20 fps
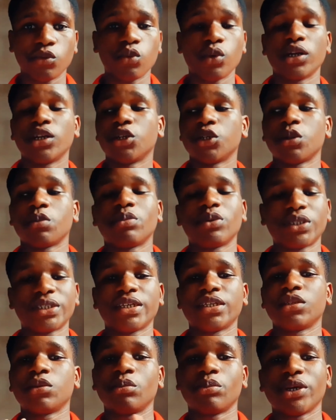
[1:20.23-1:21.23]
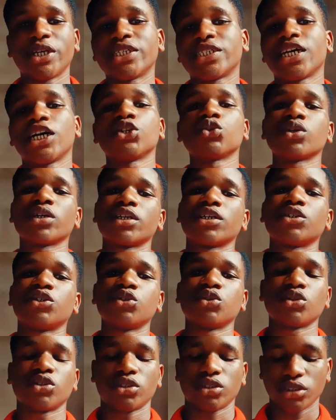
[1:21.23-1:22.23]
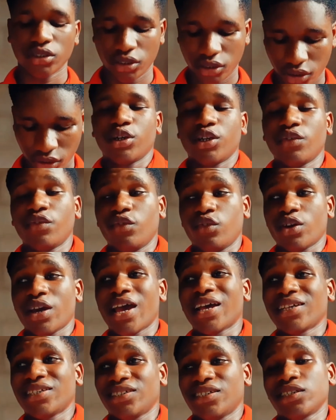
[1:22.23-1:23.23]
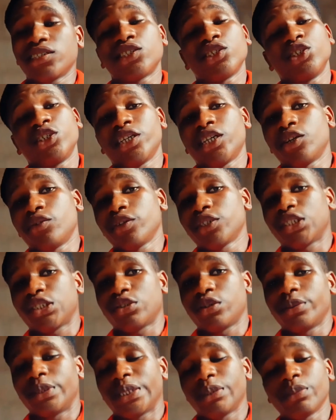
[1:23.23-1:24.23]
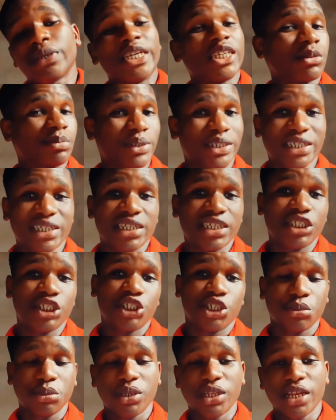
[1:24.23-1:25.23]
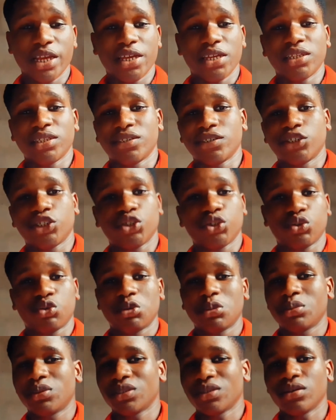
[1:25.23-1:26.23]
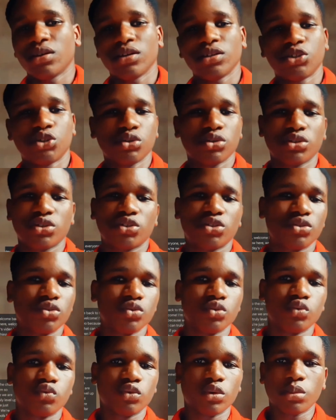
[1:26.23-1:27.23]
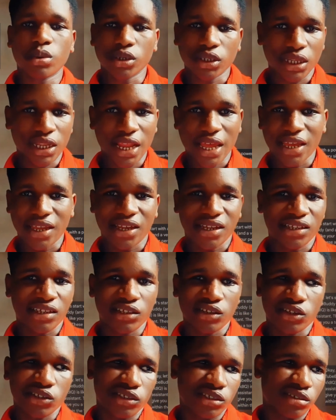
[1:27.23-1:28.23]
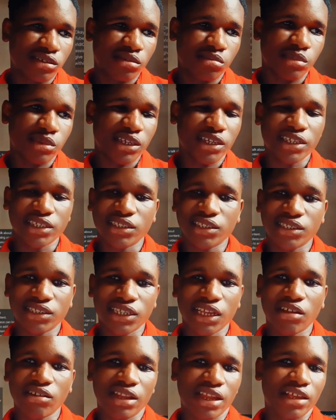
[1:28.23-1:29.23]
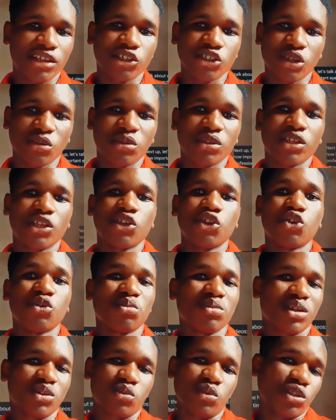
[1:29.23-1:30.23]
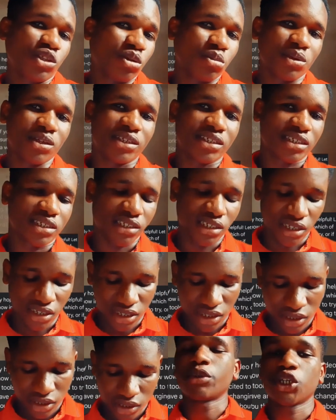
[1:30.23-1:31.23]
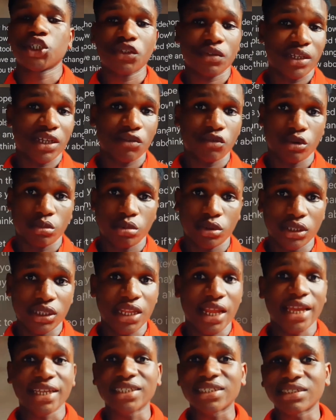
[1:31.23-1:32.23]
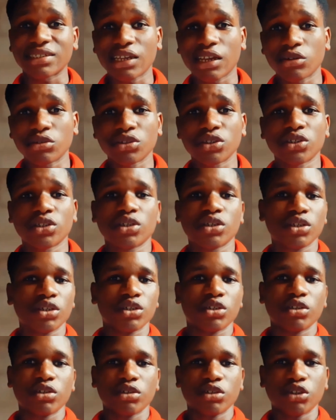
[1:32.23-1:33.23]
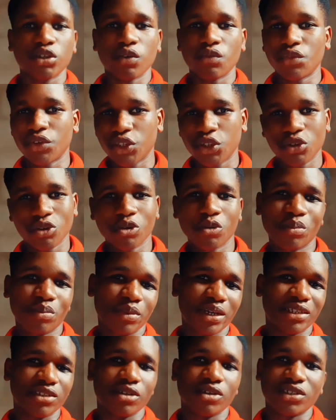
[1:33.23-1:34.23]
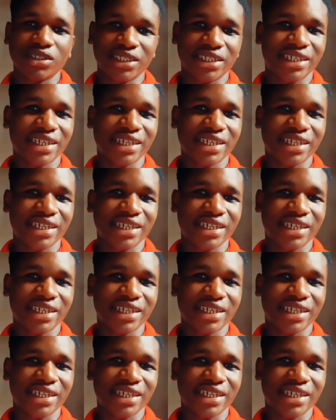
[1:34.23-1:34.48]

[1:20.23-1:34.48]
100% the best. That's what I use. If you ask it to generate scripts, especially Gemini, the scripts are just too robot-like and it doesn't make it sound like something a human would normally say. Because of that robot-like sound, your video might not